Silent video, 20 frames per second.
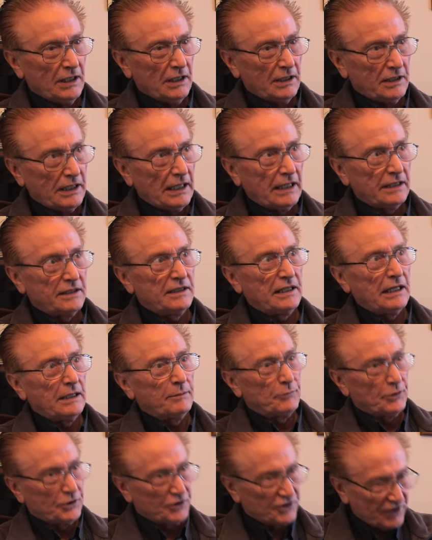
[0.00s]
at that
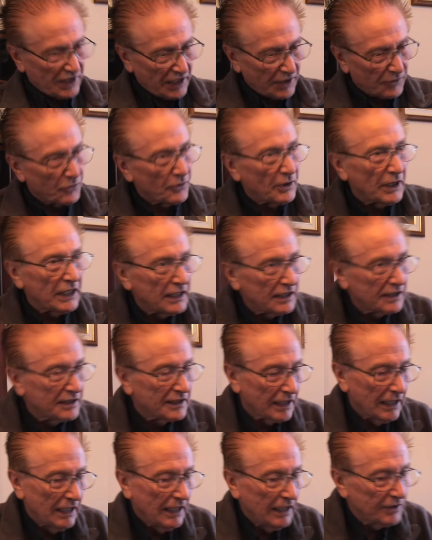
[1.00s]
10%
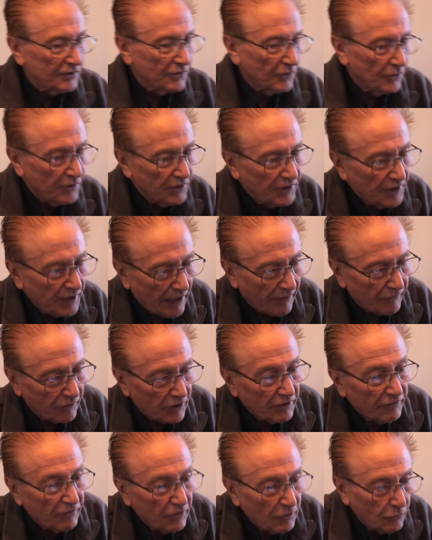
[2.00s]
rate. So you never,
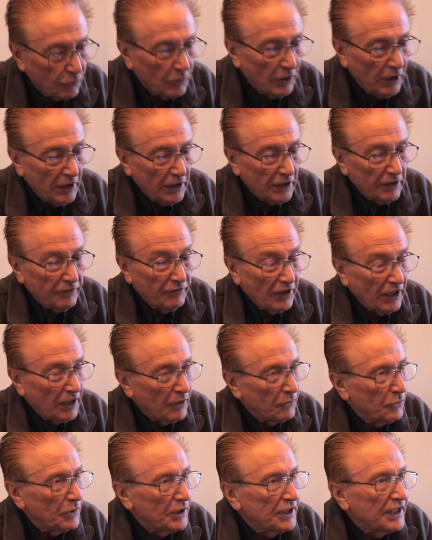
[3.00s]
even
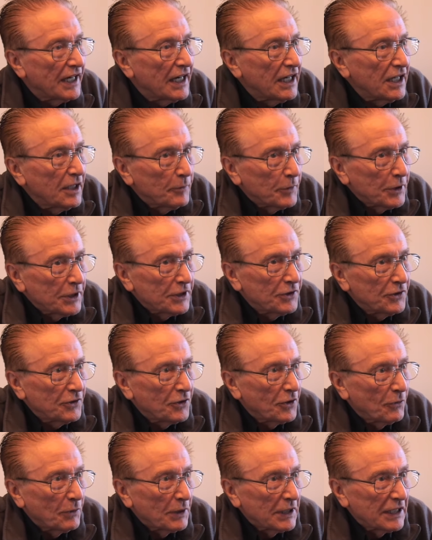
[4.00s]
in retirement, you
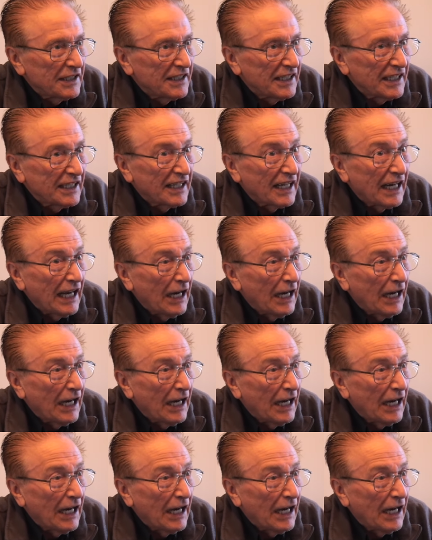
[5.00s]
don't want to take it